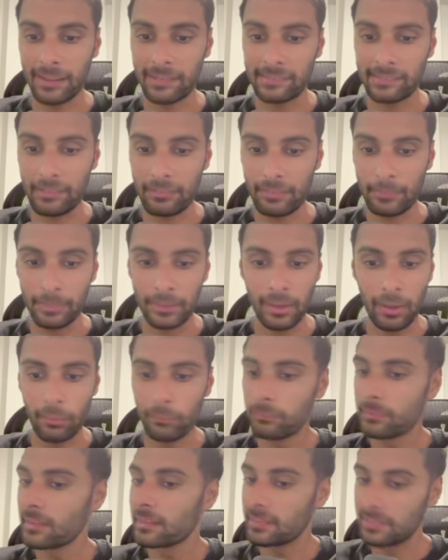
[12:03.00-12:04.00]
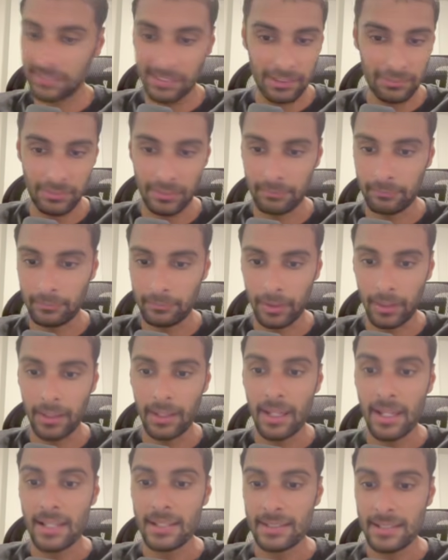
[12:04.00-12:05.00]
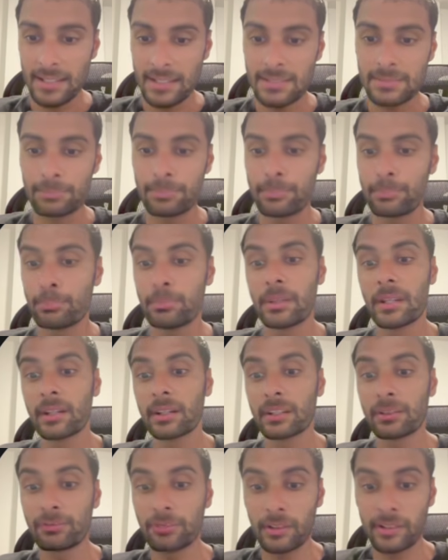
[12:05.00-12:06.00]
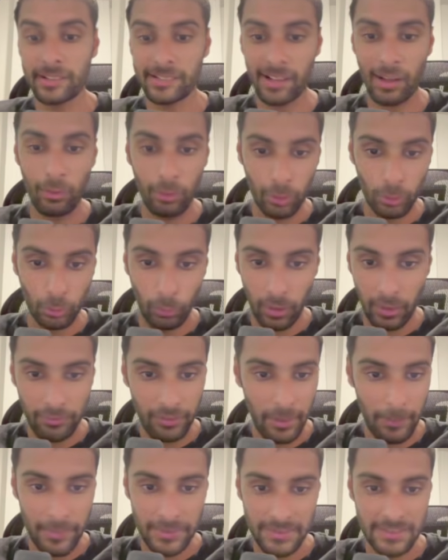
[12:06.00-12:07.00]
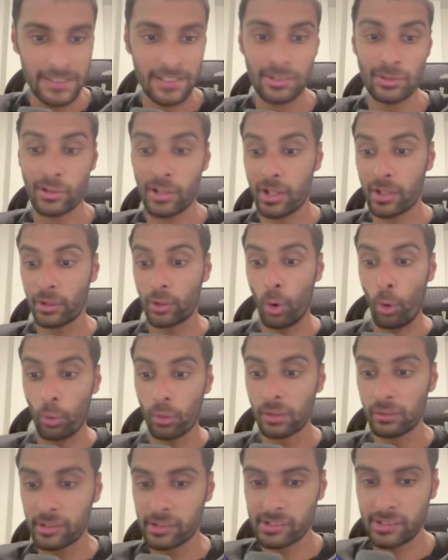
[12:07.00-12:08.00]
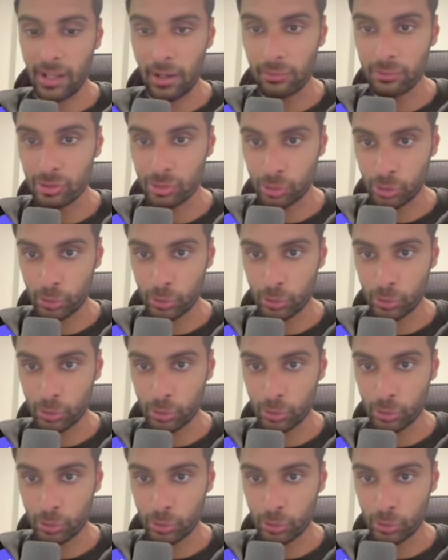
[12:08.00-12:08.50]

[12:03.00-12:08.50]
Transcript: 7 and below, leave it, right? This literally filters out unqualified businesses so that you're only reaching out to true